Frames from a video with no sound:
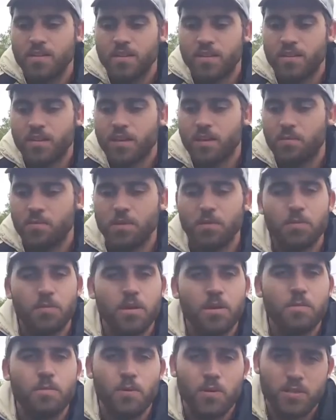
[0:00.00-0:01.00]
keeping
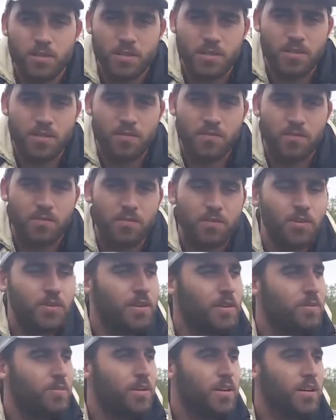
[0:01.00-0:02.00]
me positive,
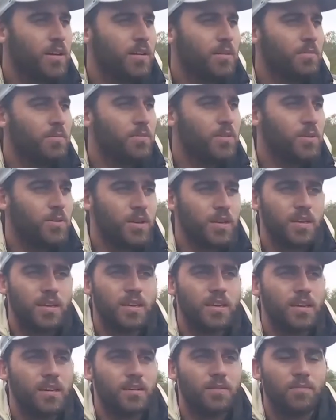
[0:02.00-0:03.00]
doing what I'm doing
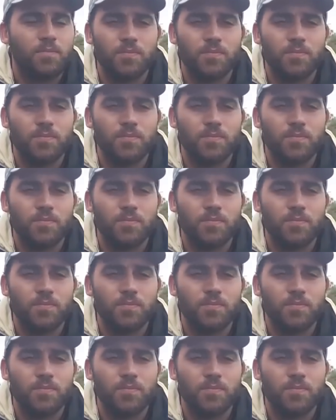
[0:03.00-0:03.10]
here,